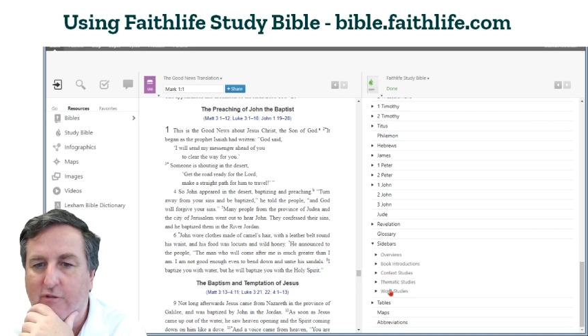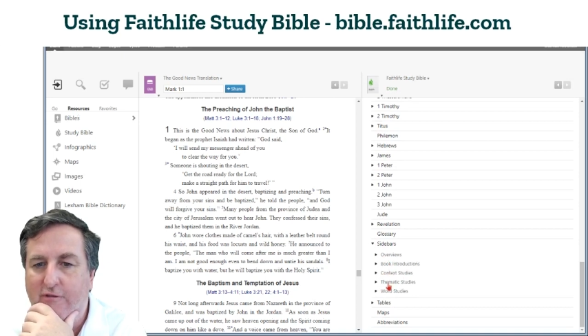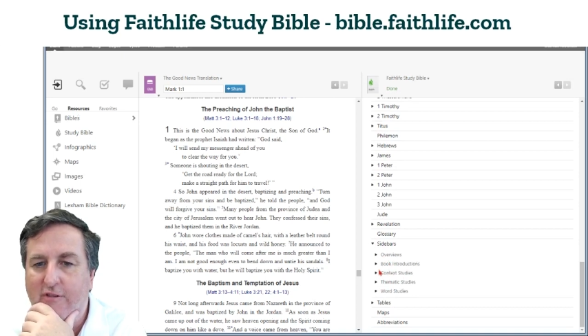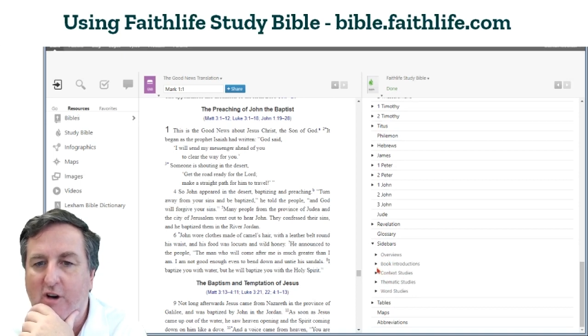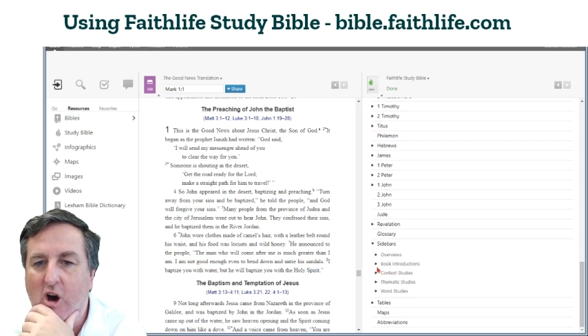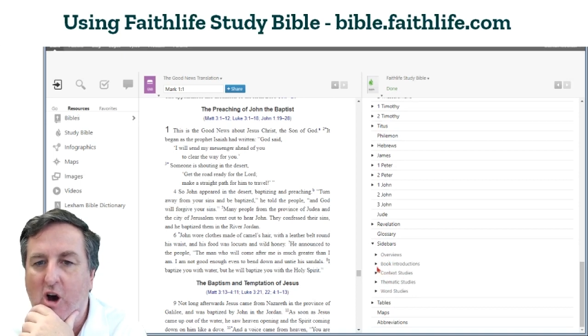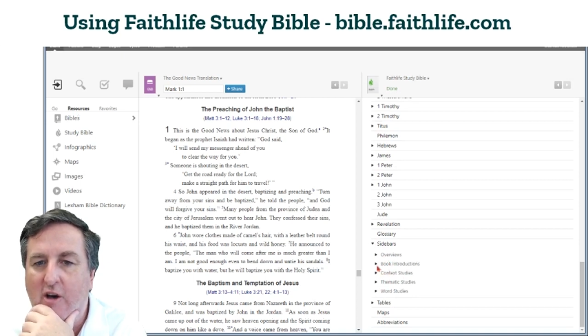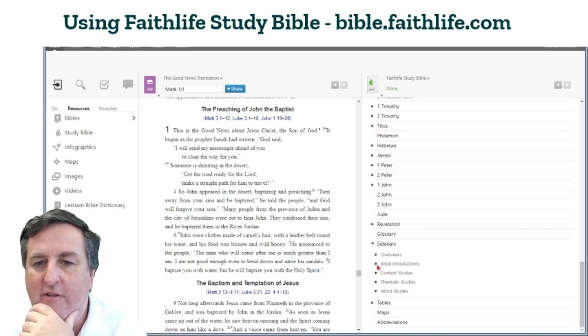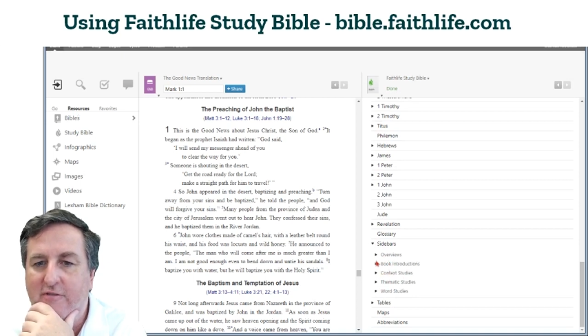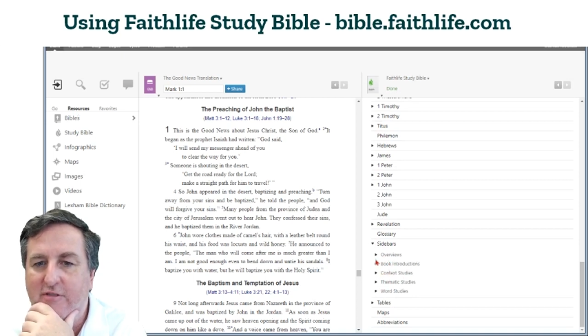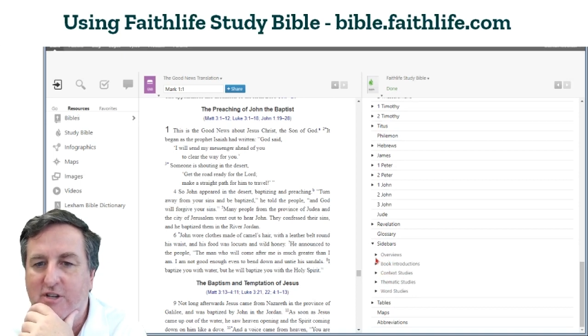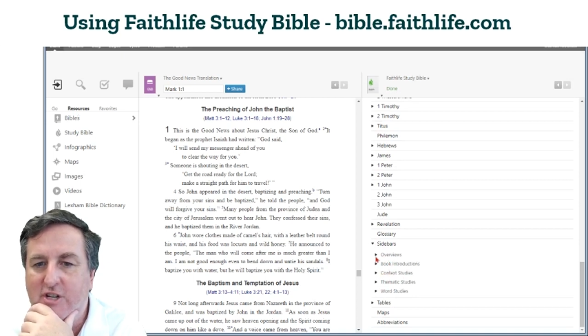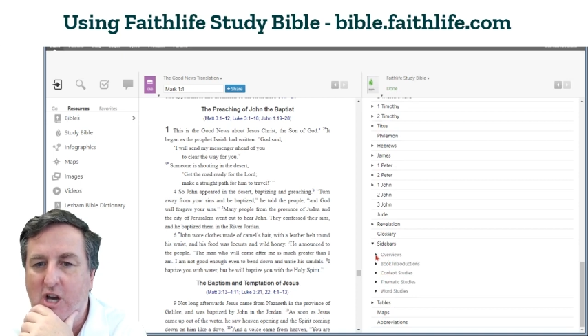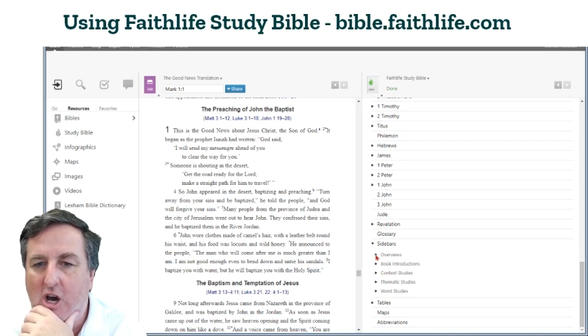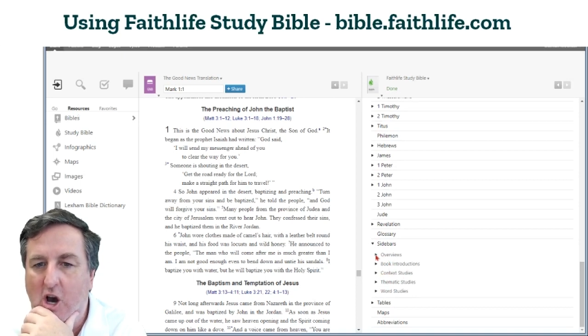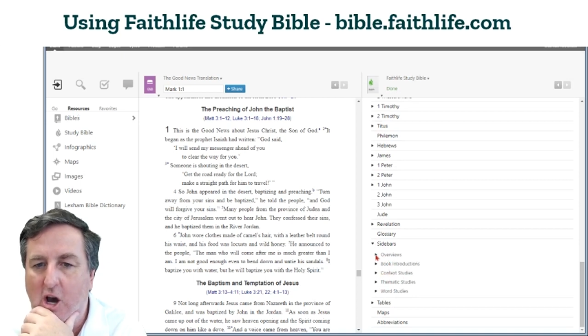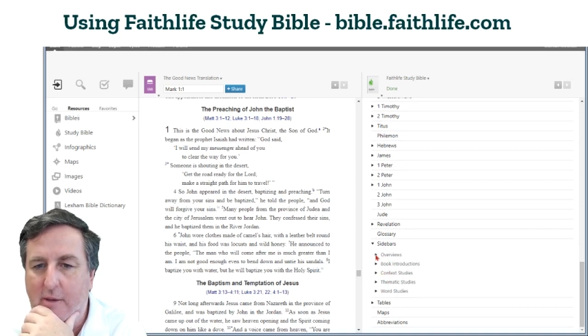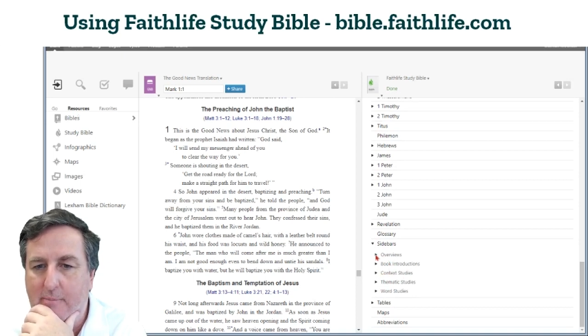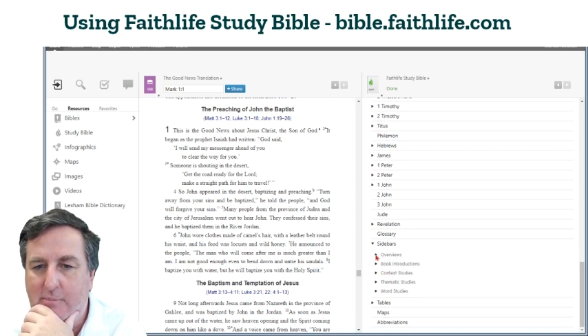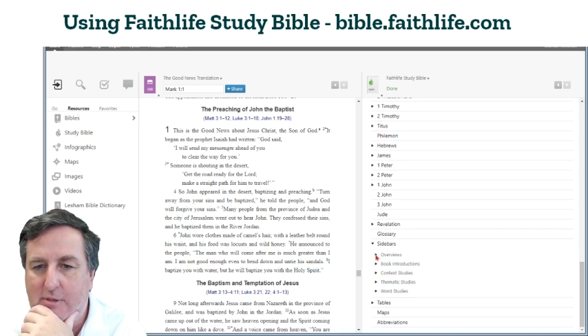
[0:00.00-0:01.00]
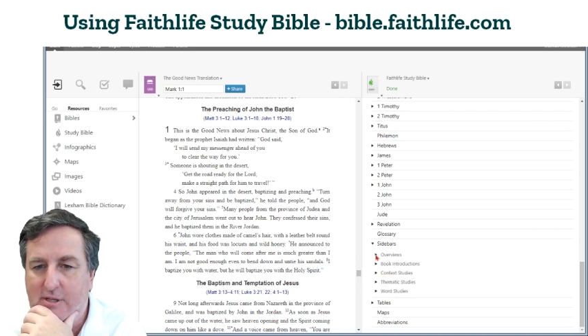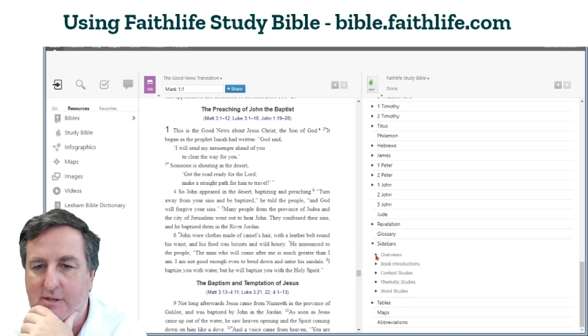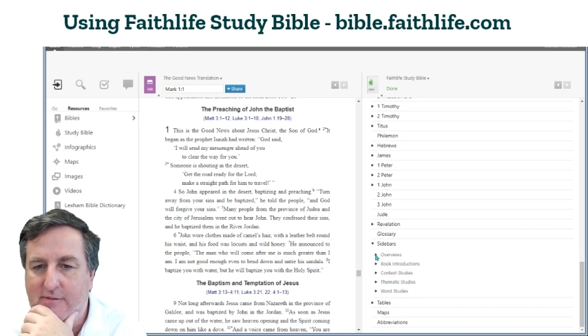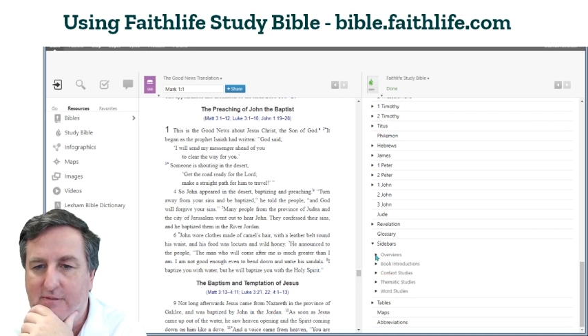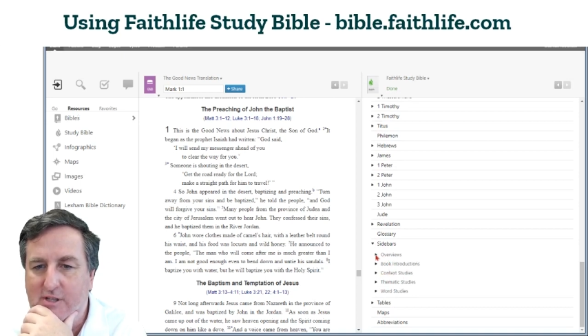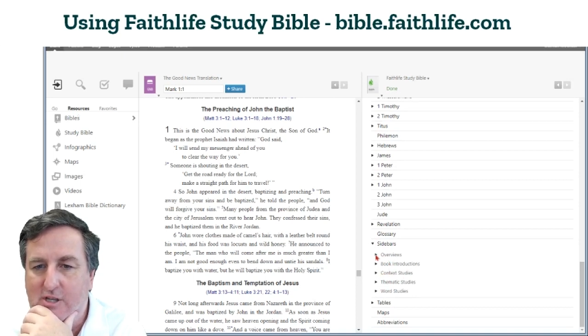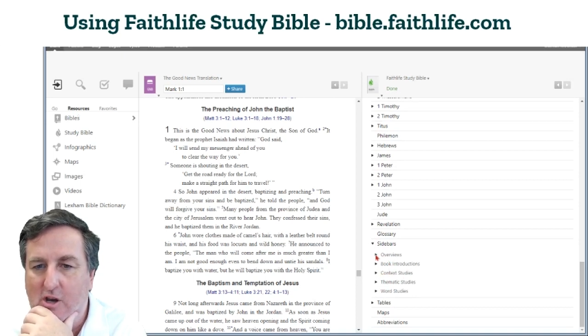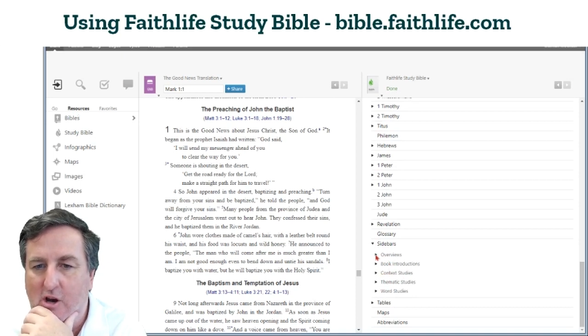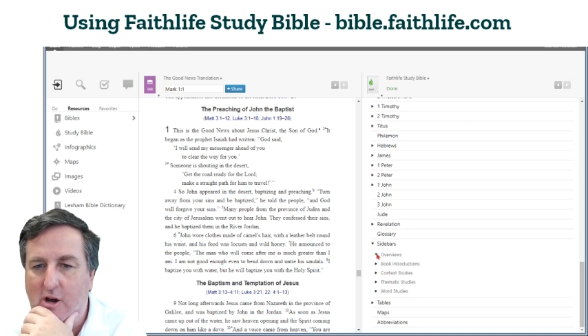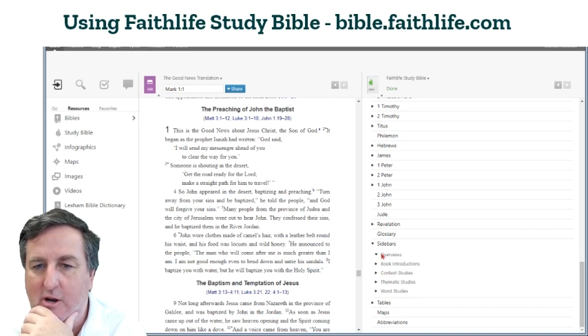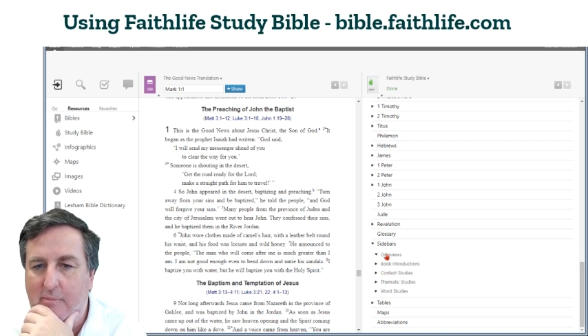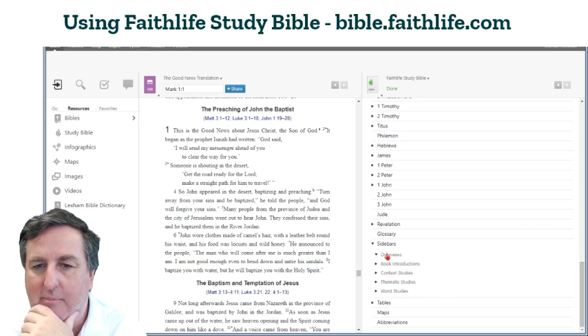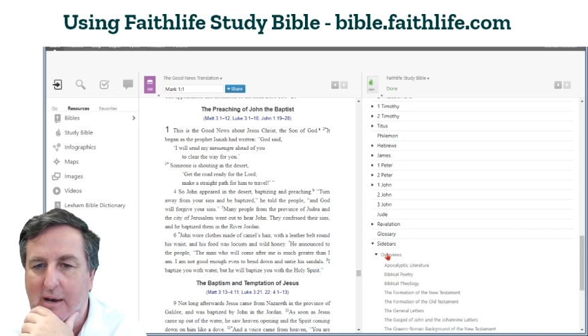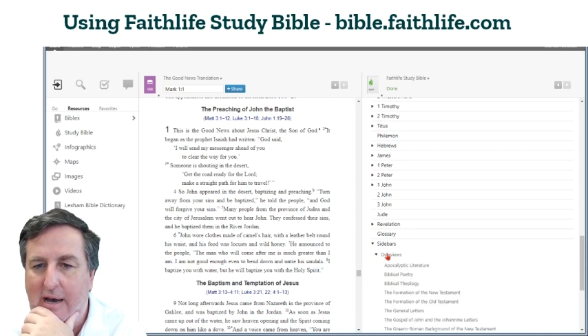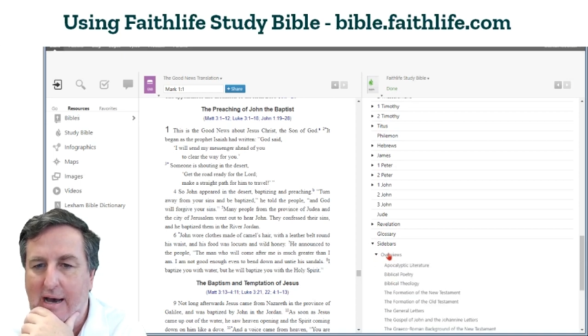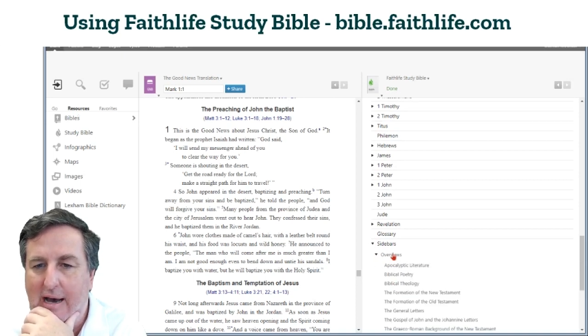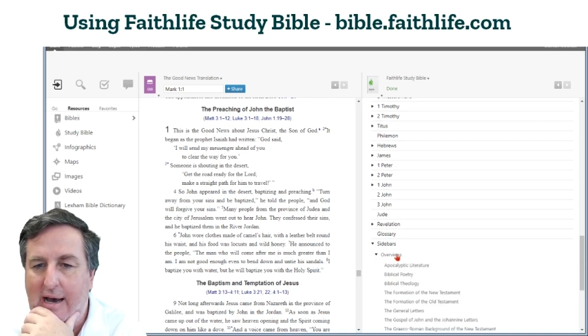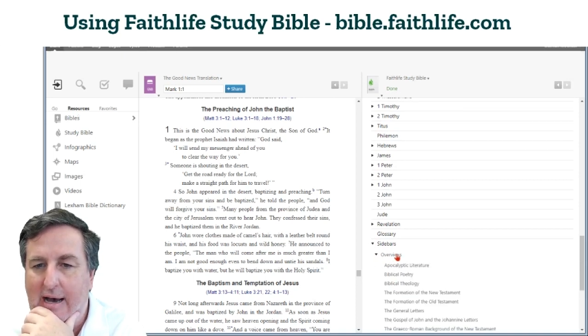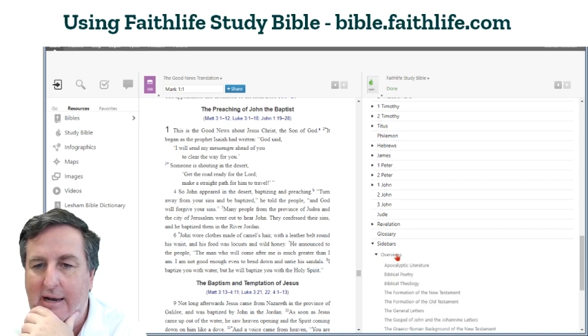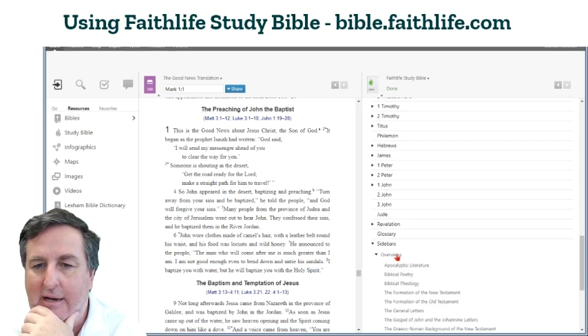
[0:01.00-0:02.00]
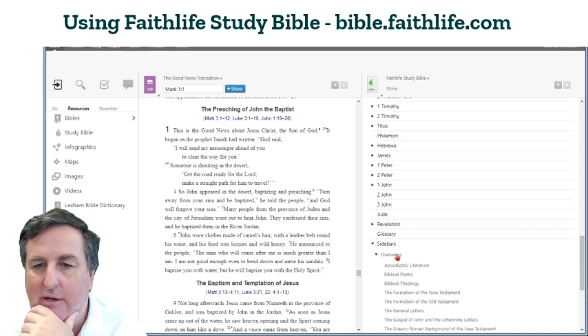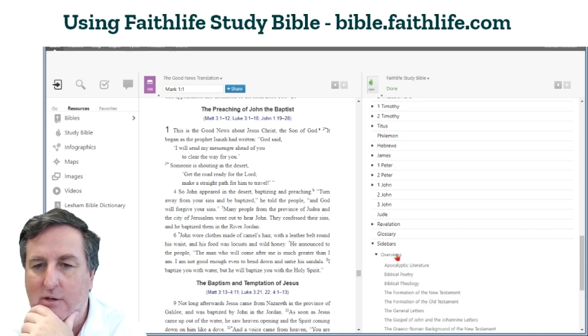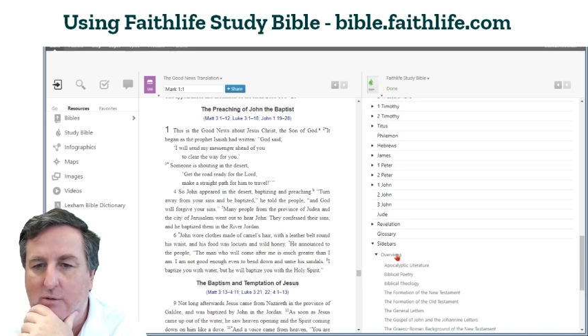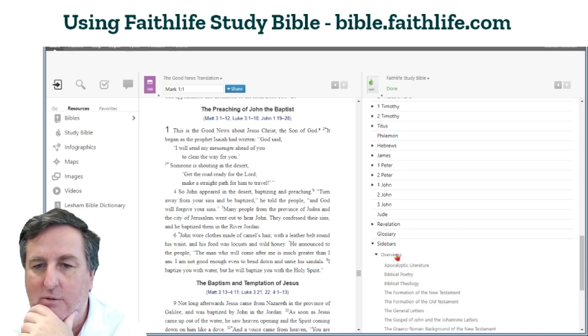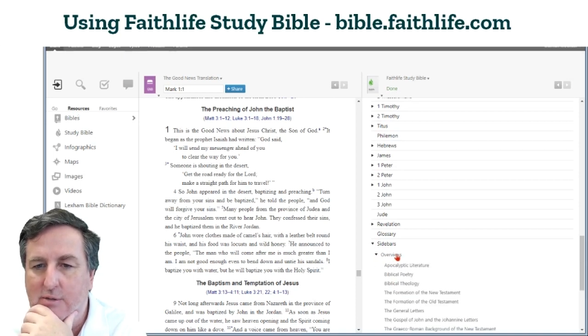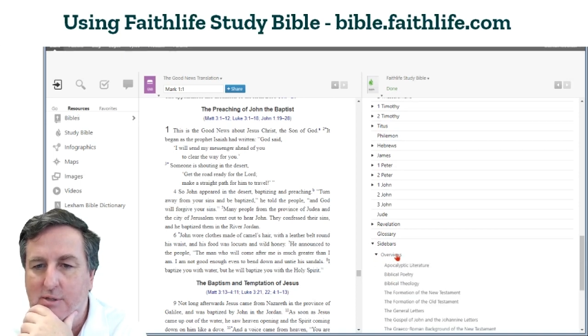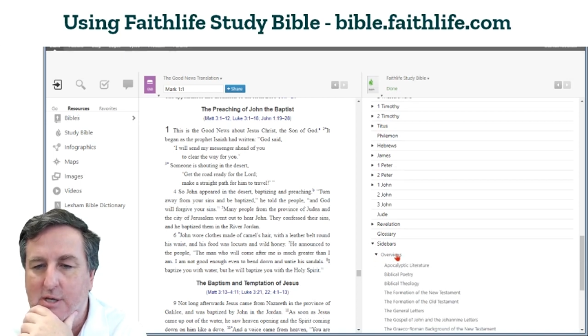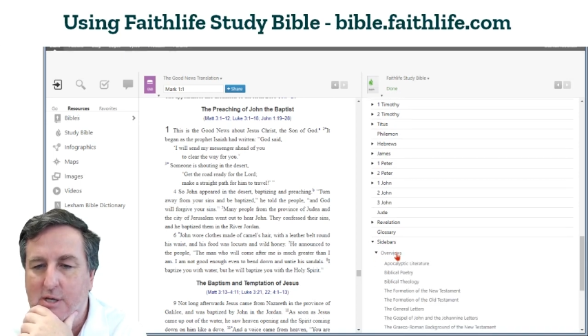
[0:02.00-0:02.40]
5 types of sidebar articles.